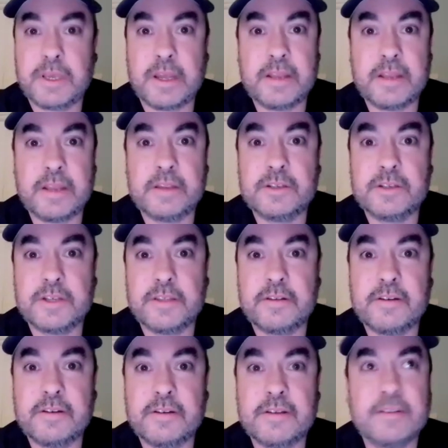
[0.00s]
be kind to each
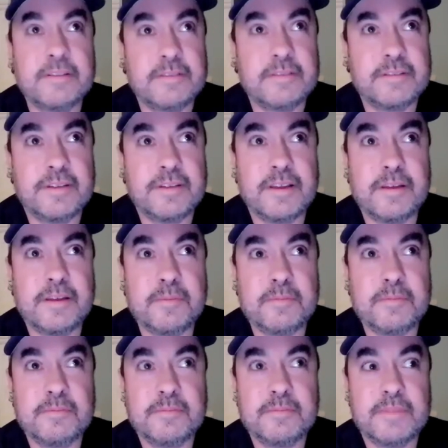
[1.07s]
other. And,
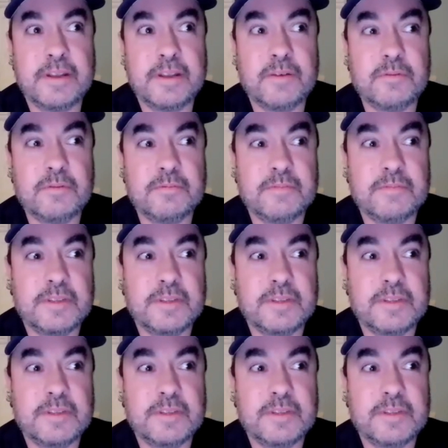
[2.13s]
you know,